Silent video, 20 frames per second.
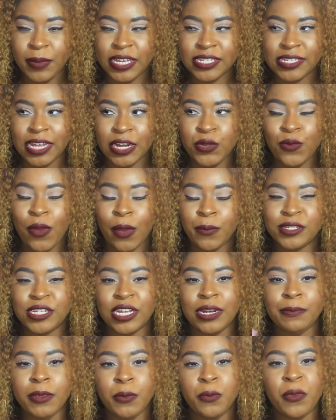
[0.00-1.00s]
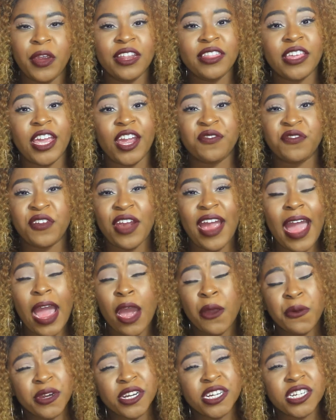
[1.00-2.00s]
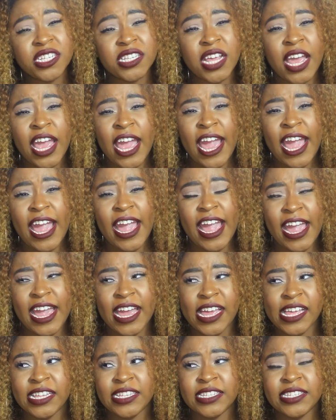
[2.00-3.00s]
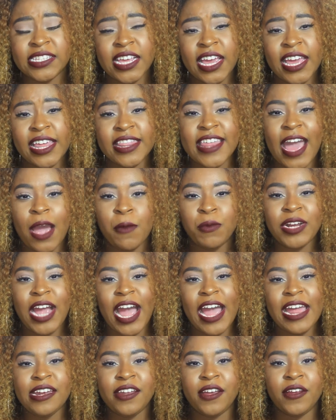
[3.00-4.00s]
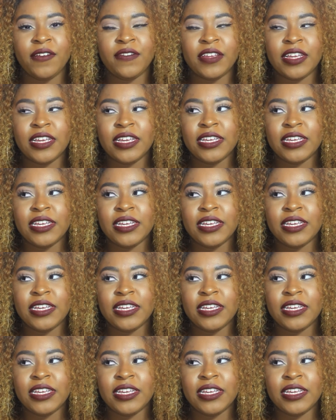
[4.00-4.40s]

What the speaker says: because I knew I was going to be wearing the hair for hours and that would kind of